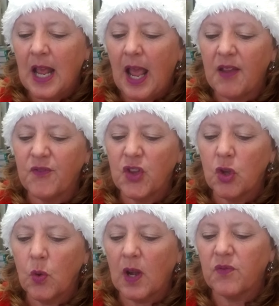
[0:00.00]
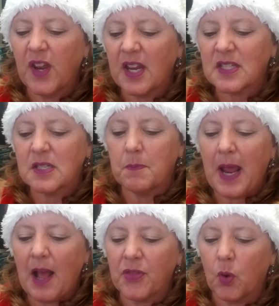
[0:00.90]
a few advanced
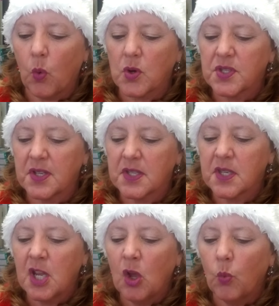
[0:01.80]
math courses.